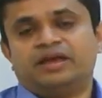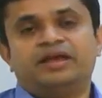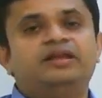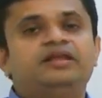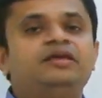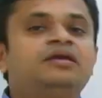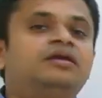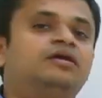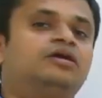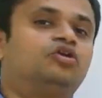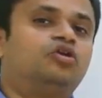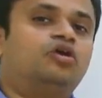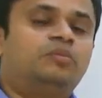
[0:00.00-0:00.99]
any
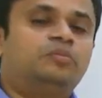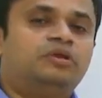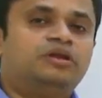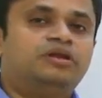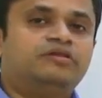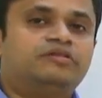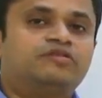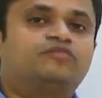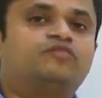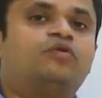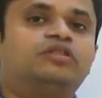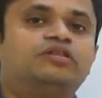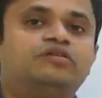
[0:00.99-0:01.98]
glomerular disease.
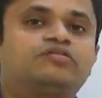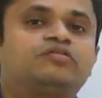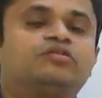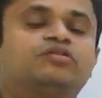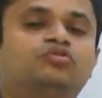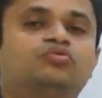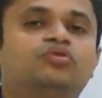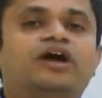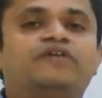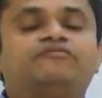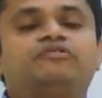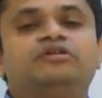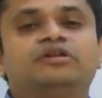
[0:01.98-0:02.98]
For this, you
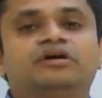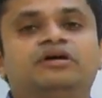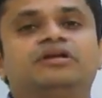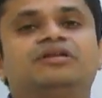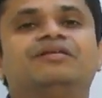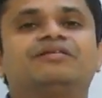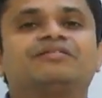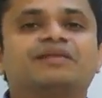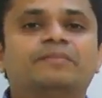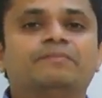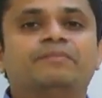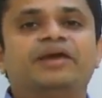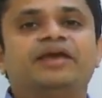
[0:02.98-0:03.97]
have to learn
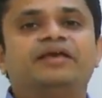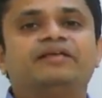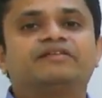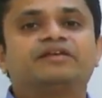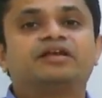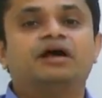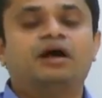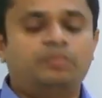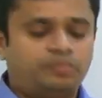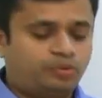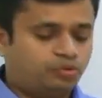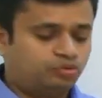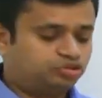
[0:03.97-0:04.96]
some basic
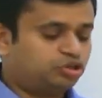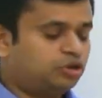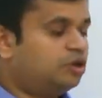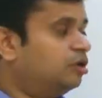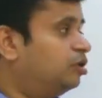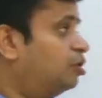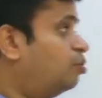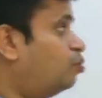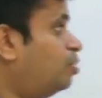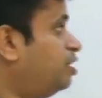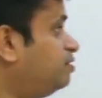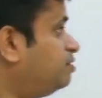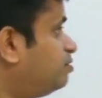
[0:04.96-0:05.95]
approach. Now,
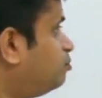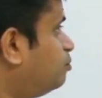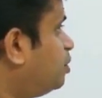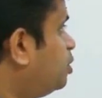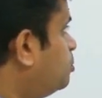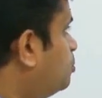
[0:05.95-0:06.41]
what is this very